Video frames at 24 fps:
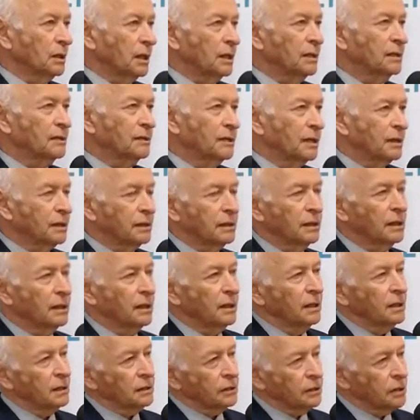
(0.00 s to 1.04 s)
and then
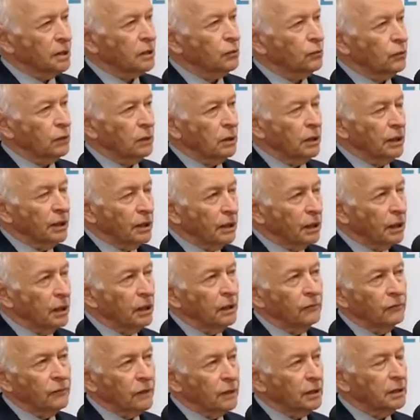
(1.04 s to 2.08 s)
this will
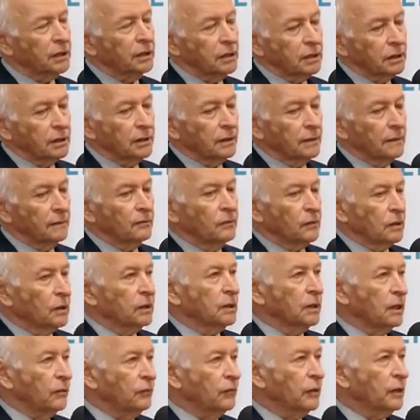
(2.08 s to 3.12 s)
heal very
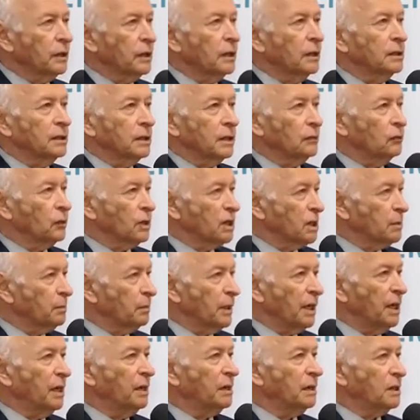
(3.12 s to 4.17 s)
difficult with
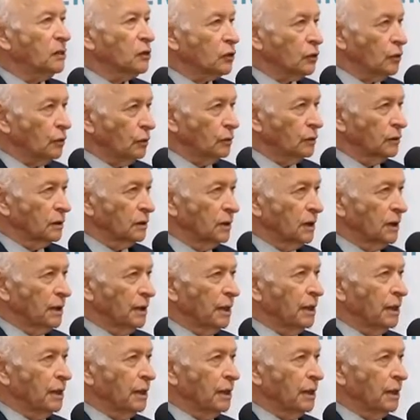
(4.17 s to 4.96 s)
pain and so on,